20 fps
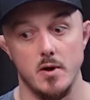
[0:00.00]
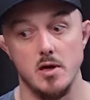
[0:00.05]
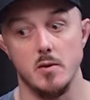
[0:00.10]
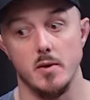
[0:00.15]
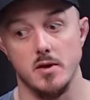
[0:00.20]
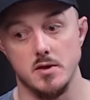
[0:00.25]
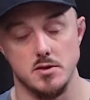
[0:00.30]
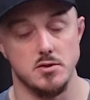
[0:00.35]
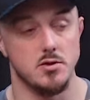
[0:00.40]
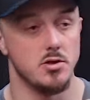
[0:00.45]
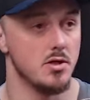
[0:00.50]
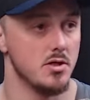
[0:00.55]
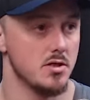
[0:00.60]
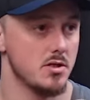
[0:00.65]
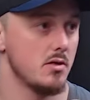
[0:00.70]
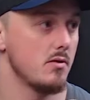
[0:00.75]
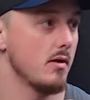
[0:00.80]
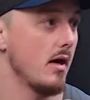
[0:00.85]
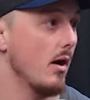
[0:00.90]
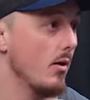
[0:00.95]
When you went to
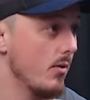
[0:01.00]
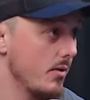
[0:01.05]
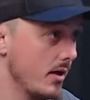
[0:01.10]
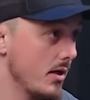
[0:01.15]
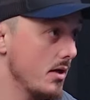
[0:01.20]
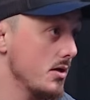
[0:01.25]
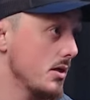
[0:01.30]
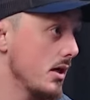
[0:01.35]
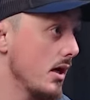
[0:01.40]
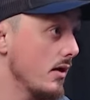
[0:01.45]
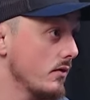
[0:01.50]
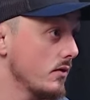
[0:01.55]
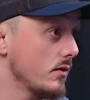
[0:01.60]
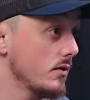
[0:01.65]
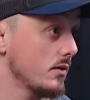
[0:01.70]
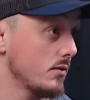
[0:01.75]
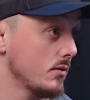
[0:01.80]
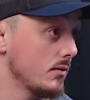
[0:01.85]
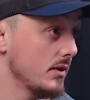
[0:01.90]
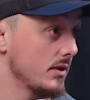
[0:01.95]
jiu-jitsu, how were the energy
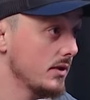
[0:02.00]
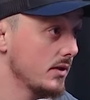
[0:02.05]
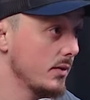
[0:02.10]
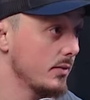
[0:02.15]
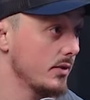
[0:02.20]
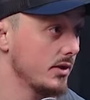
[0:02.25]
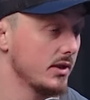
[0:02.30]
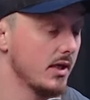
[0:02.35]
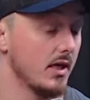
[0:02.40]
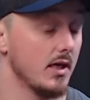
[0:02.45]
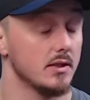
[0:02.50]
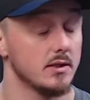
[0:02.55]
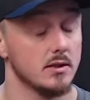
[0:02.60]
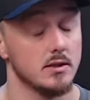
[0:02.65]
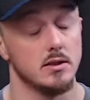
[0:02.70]
levels, all this type of jazz.